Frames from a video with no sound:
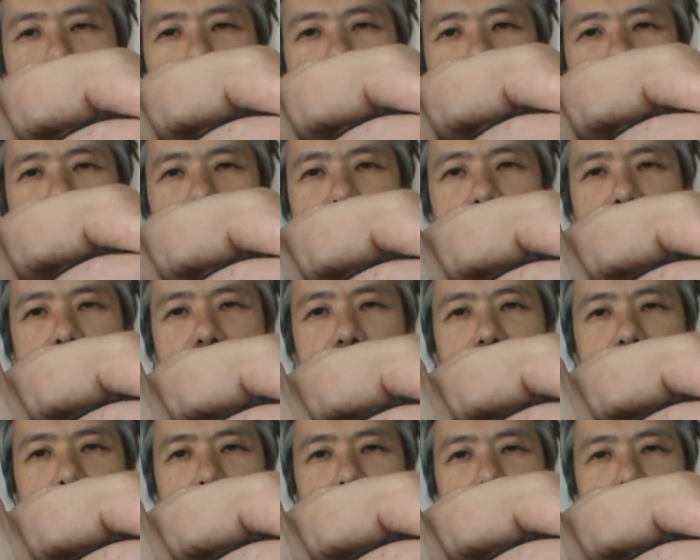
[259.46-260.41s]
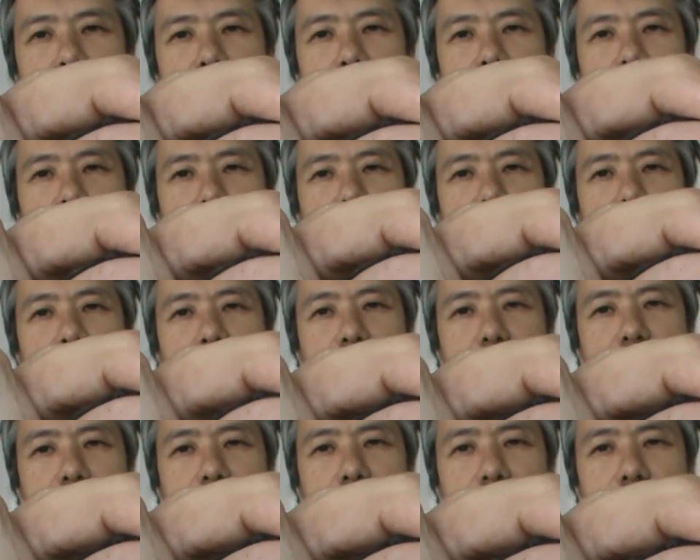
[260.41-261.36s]
with the
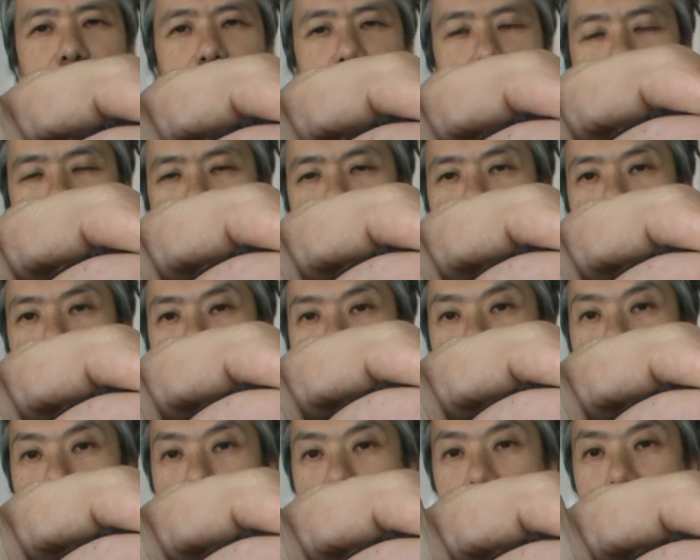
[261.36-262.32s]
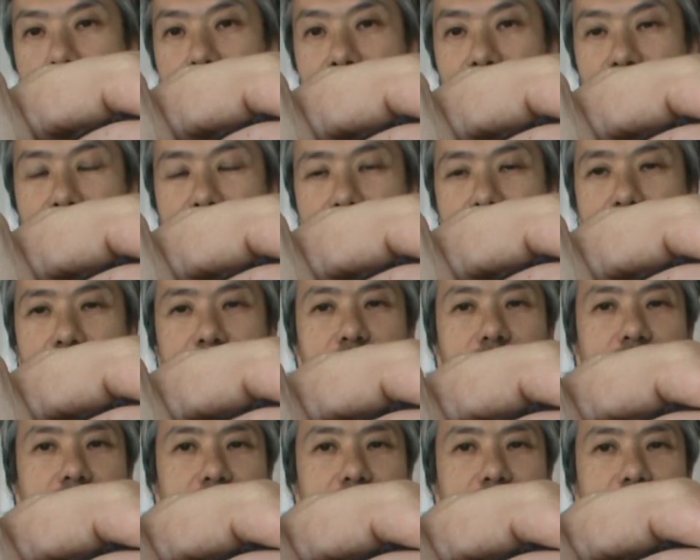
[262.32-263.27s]
uh, typical elements are
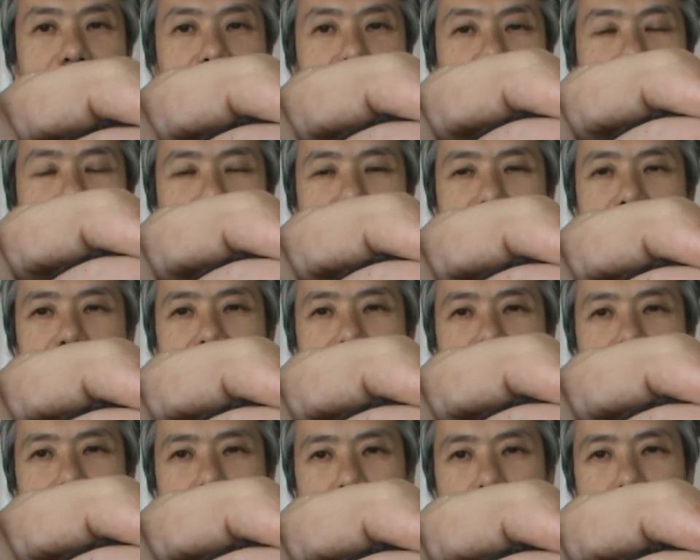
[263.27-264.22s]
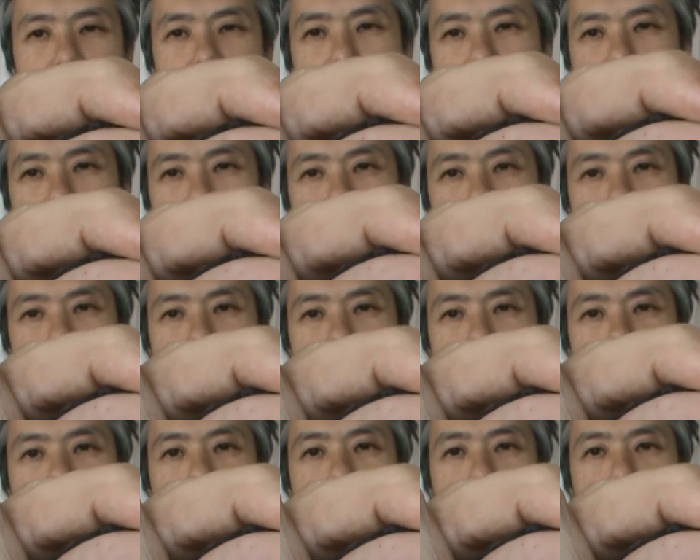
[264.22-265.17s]
uh,
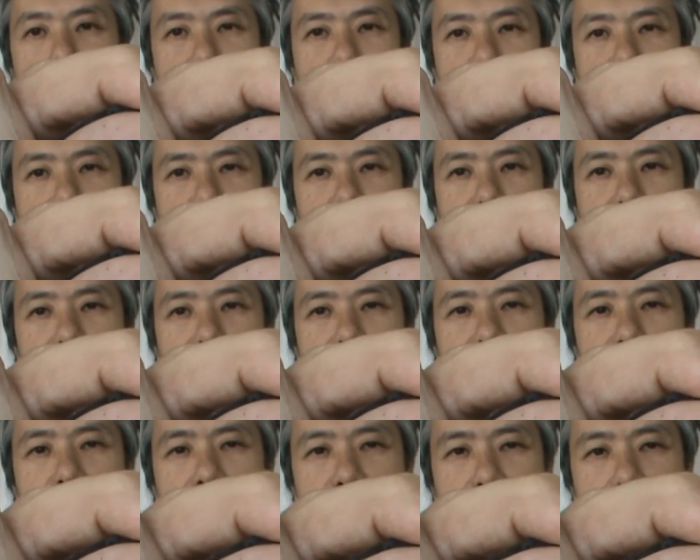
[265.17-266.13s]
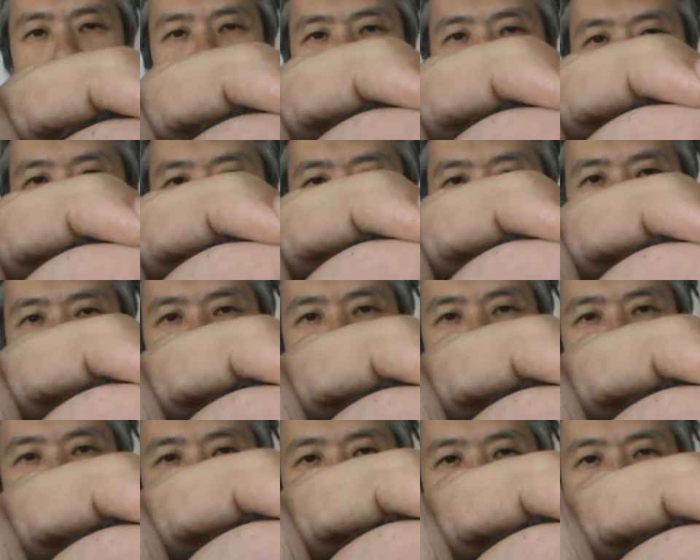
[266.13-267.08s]
earth, water, air, fire,
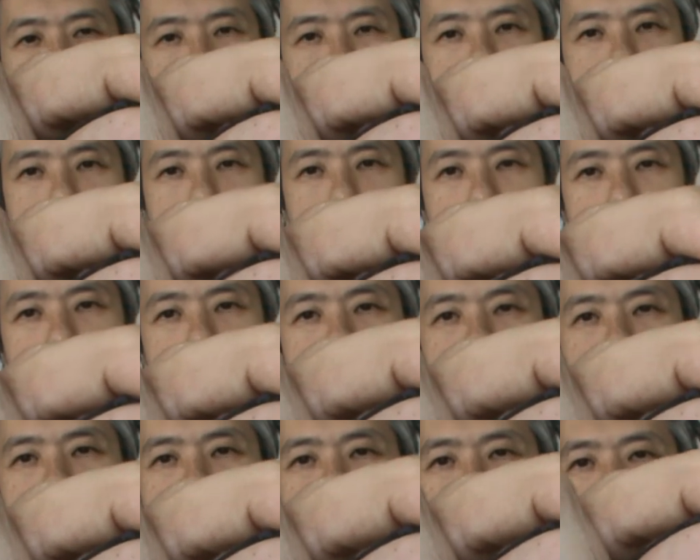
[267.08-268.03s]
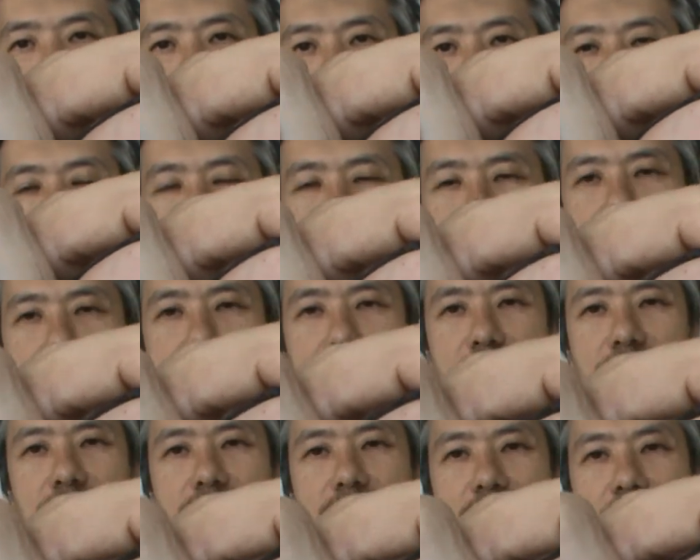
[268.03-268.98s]
and then in a way the ether, the,
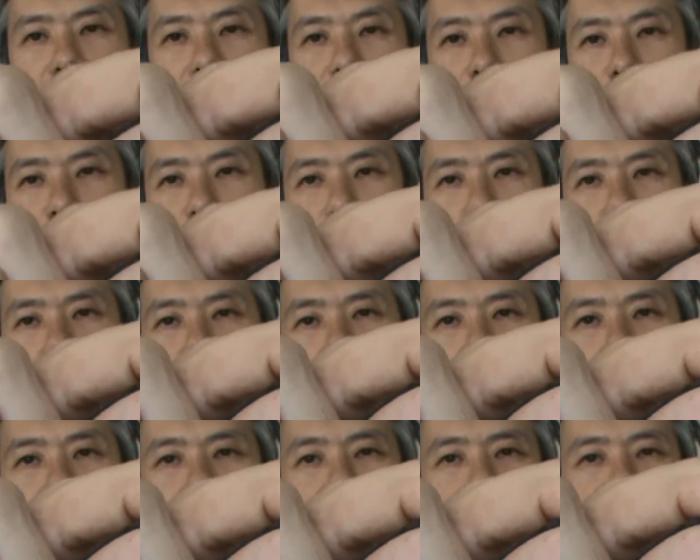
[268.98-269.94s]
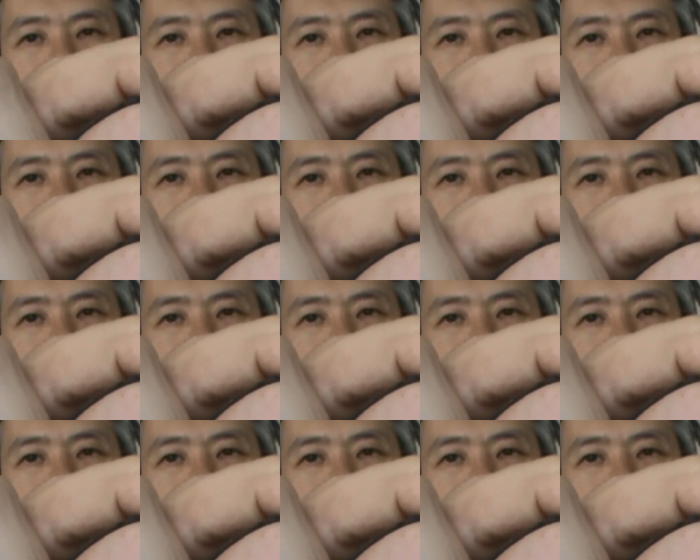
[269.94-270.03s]
the life force,